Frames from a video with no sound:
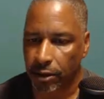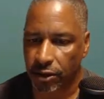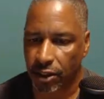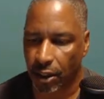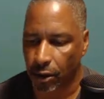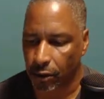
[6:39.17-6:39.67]

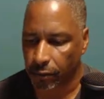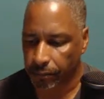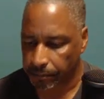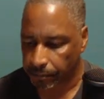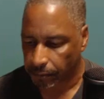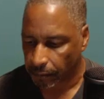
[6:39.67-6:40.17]
So,
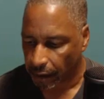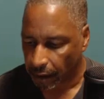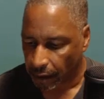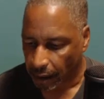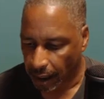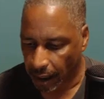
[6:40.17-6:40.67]

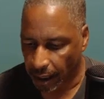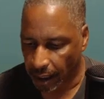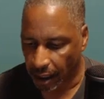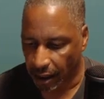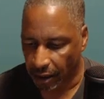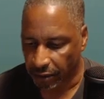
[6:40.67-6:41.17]

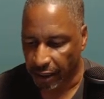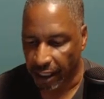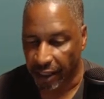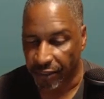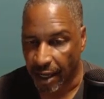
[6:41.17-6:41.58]
and